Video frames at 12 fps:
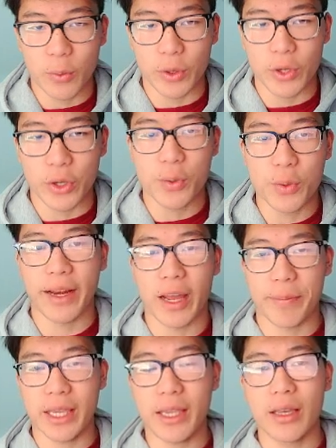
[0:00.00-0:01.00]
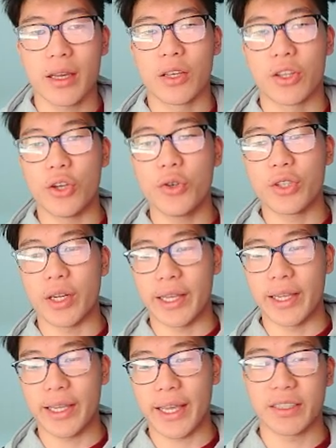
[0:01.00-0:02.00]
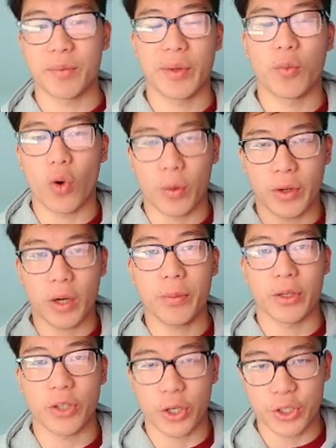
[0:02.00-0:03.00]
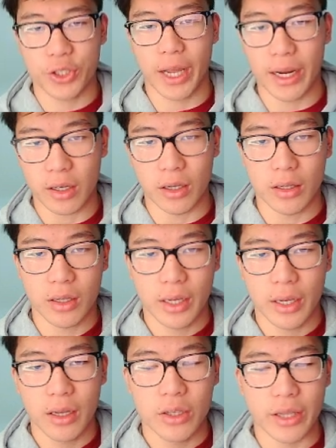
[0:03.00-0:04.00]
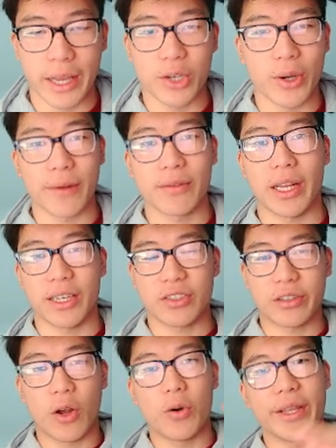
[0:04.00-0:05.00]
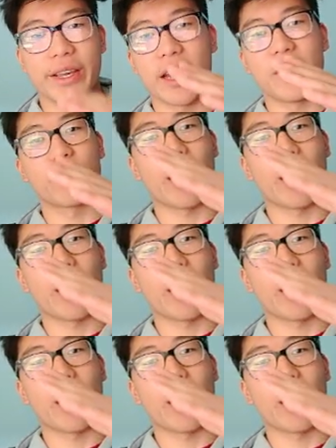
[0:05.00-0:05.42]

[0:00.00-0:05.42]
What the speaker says: when you buy an IP, usually it hasn't been warmed up or touched at all. And you have to like slowly kind